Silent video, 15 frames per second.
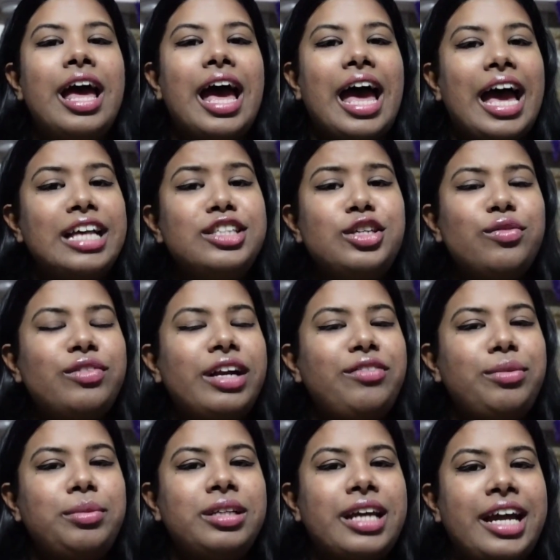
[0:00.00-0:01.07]
As you've read
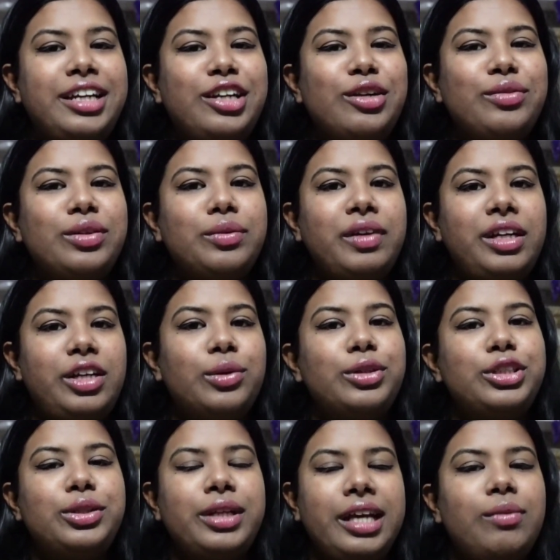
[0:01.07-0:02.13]
from the title of the video,
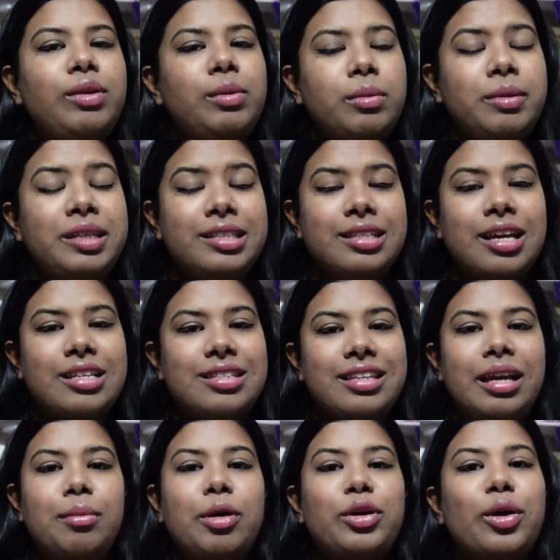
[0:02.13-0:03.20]
today we will be
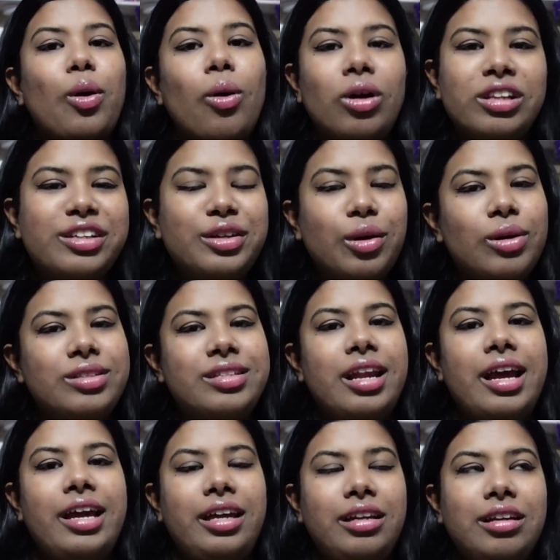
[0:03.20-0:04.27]
discussing about all the costs that
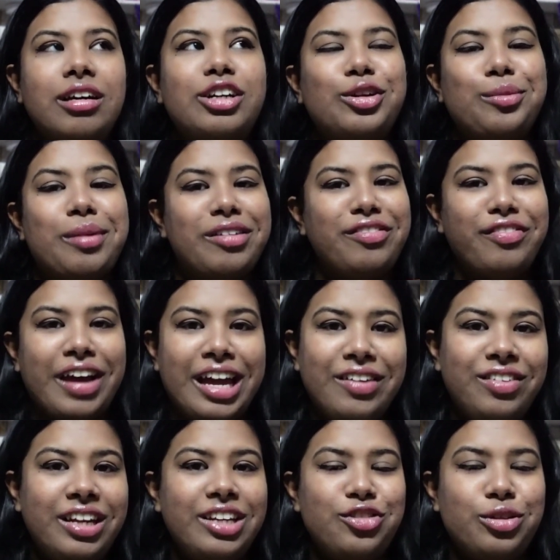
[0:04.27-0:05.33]
I incurred on my
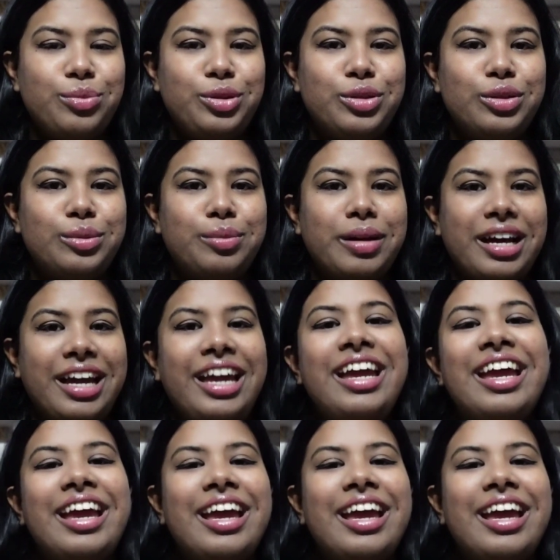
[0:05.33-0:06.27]
5-day trip to Dubai.